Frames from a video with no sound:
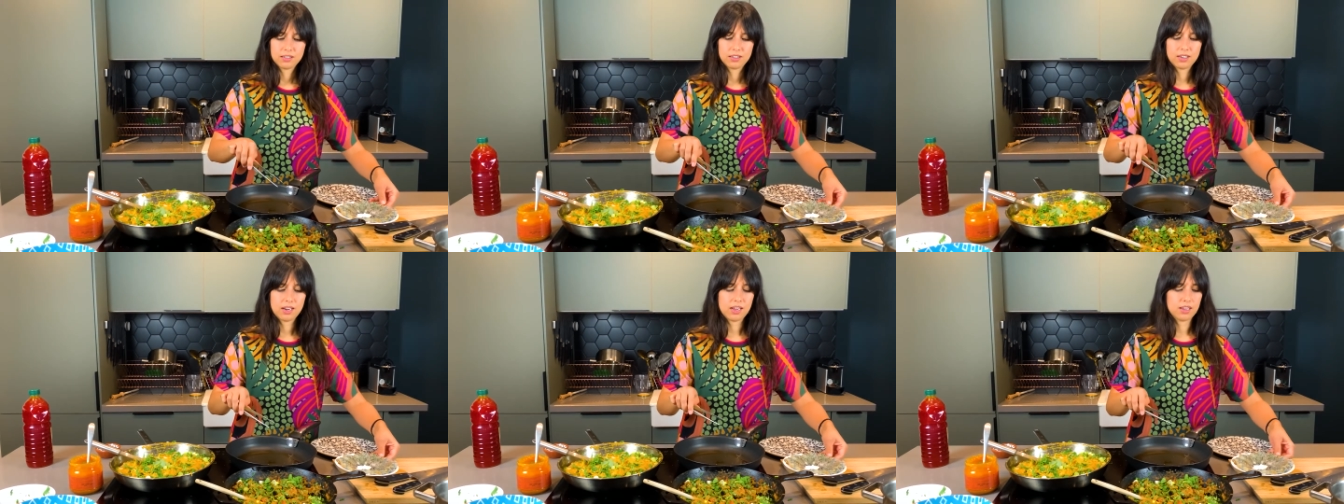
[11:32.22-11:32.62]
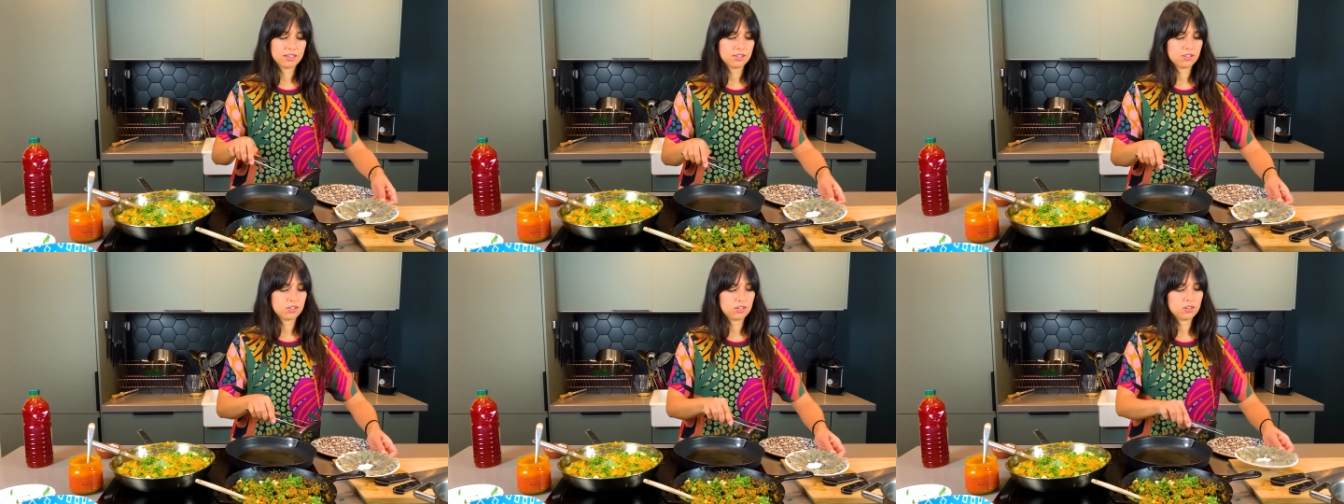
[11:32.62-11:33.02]

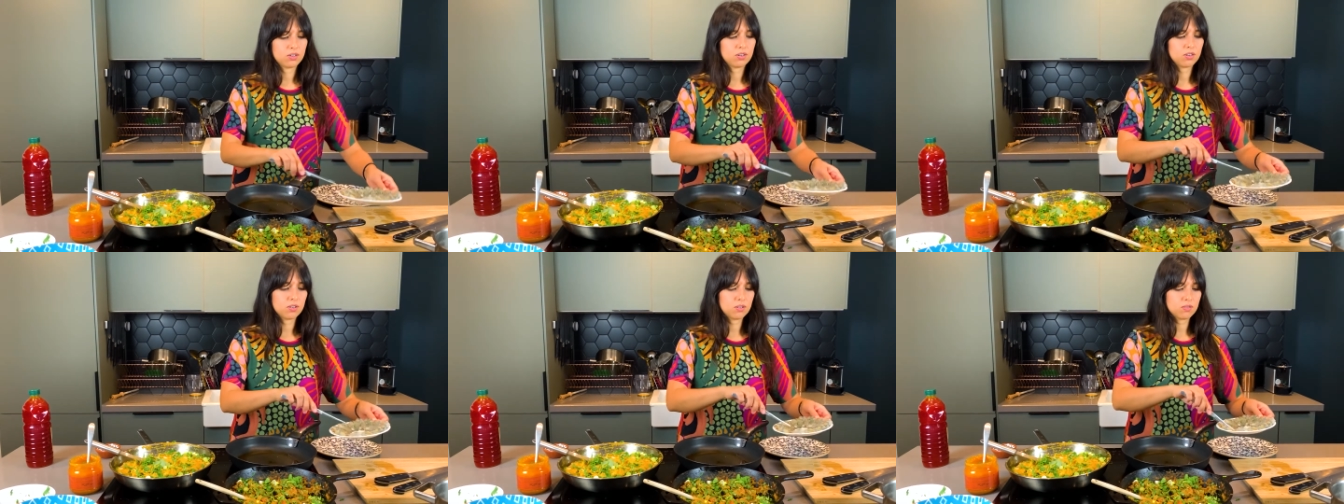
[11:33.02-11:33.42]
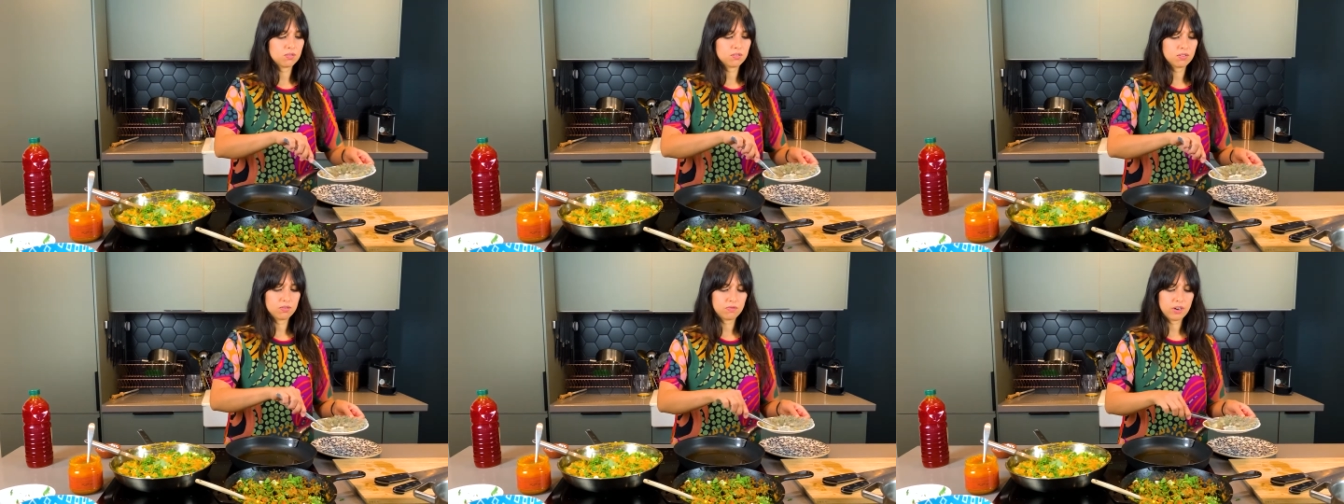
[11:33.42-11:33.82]
Nice.
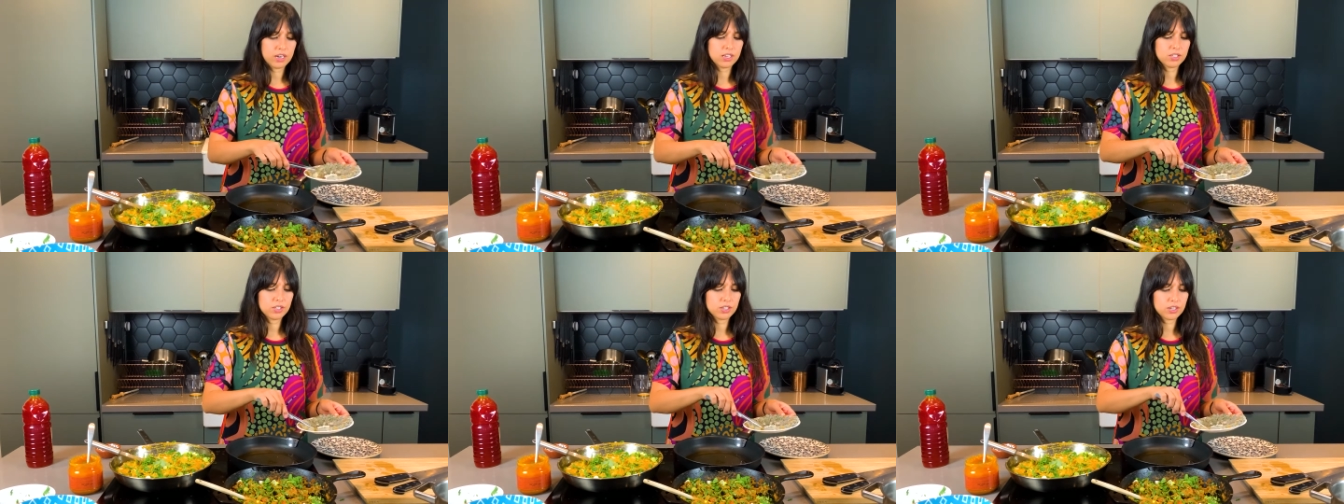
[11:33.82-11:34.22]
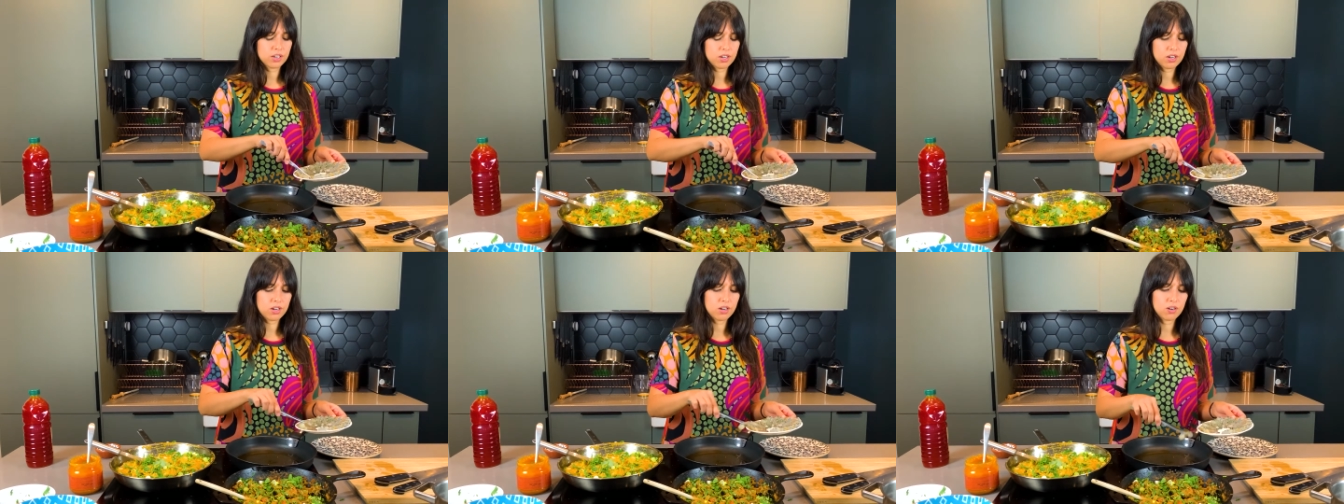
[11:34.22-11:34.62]
So ready to
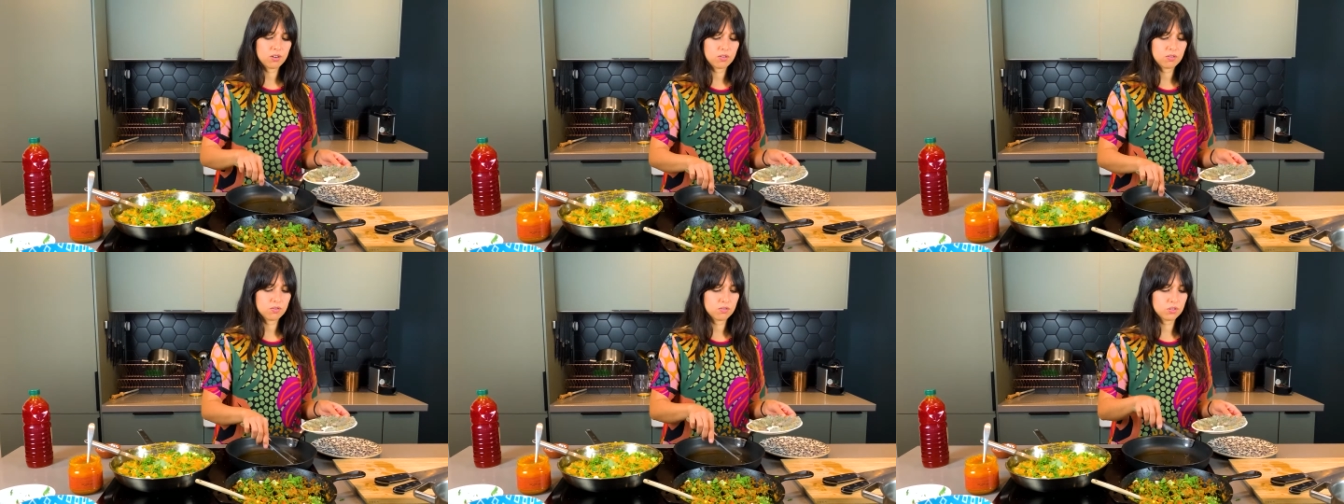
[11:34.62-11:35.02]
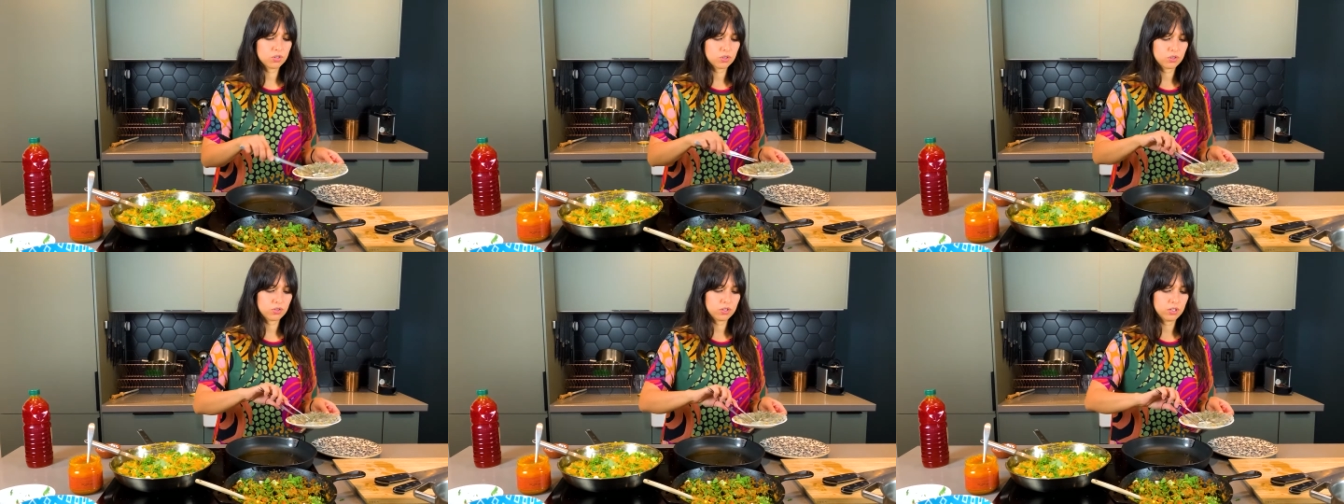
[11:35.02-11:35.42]
go.
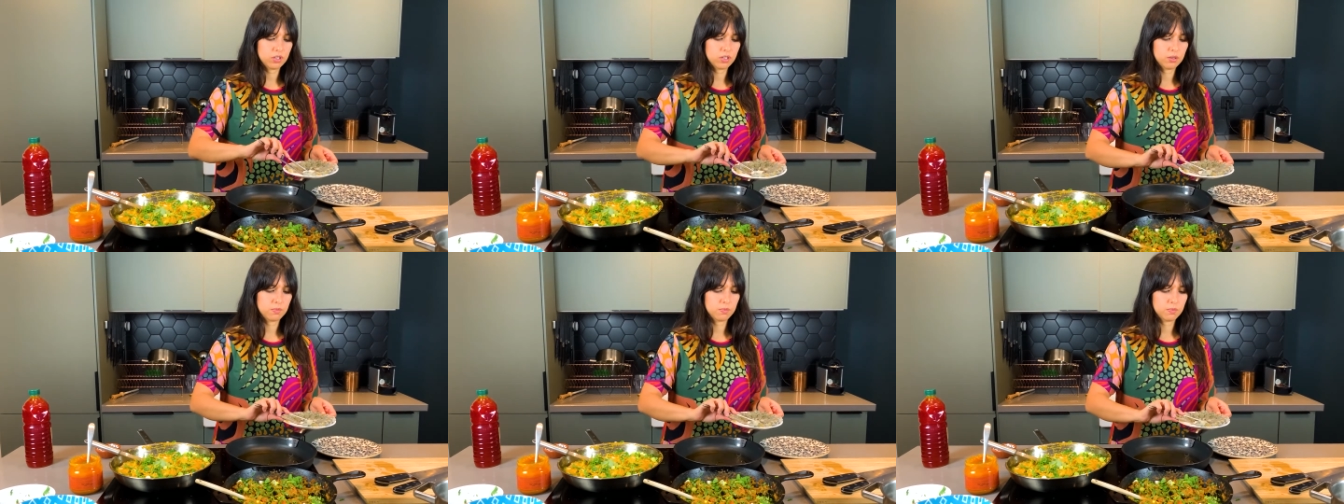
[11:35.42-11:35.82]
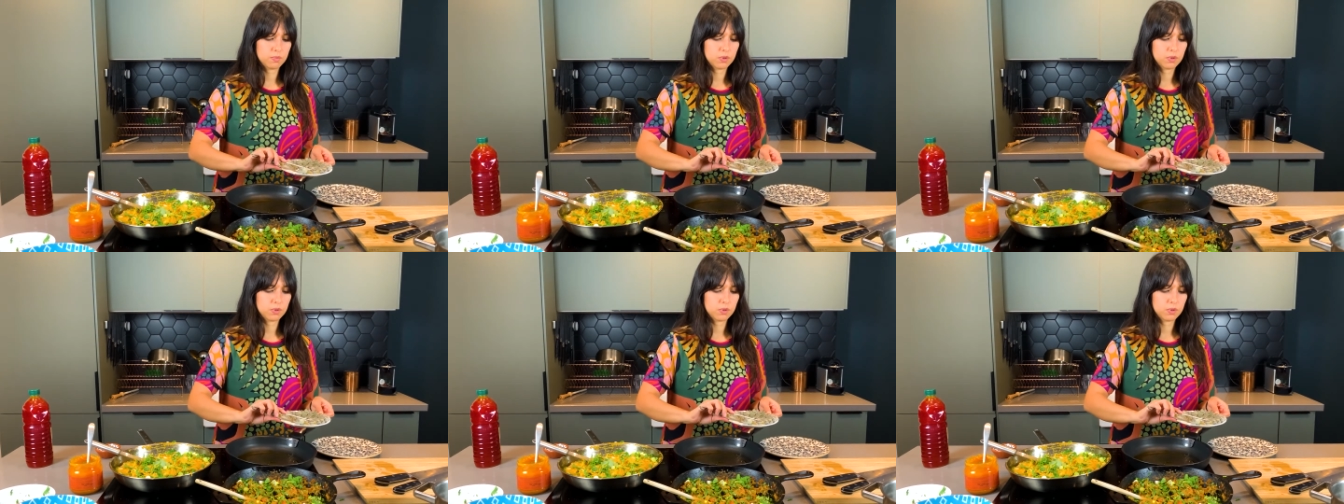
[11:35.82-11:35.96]
Shrimp.